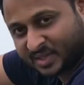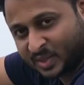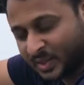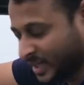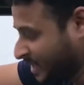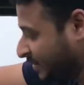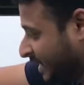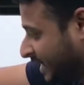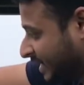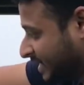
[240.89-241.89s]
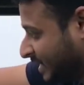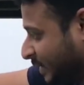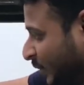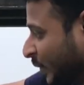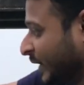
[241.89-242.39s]
So it's very easy.
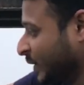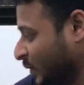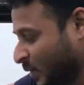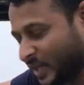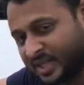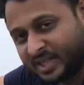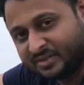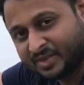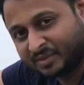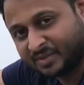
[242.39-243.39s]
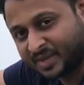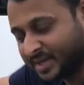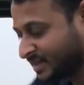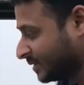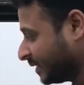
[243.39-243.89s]
You don't need to rotate it from the
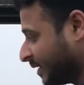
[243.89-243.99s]
front.